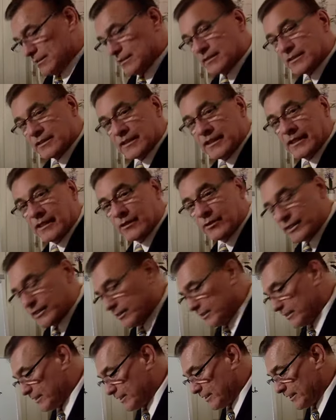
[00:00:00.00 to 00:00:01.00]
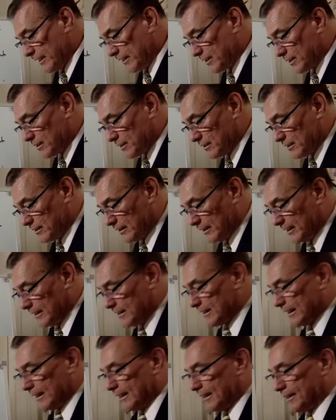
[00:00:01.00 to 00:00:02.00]
Okay, question 6
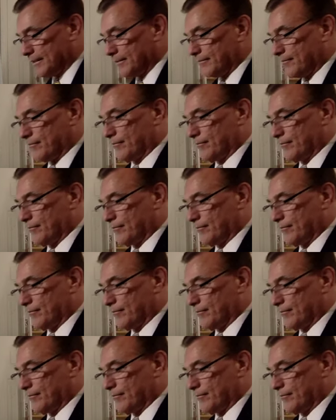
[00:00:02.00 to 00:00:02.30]
is a